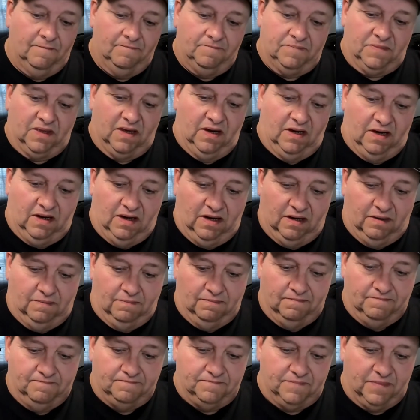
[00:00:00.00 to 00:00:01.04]

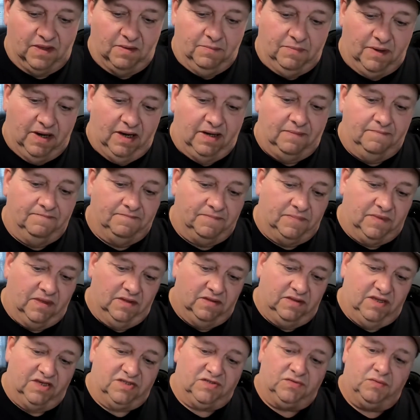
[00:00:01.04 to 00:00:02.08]
But
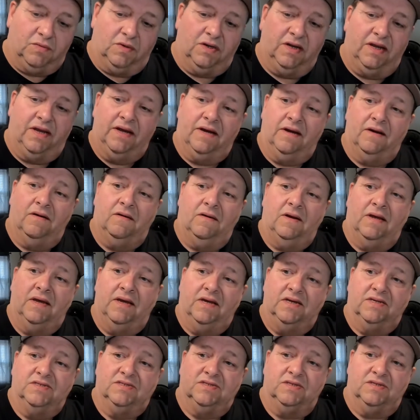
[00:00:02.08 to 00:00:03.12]
this one here
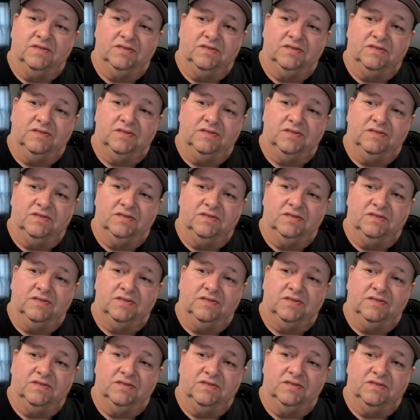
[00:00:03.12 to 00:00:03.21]
is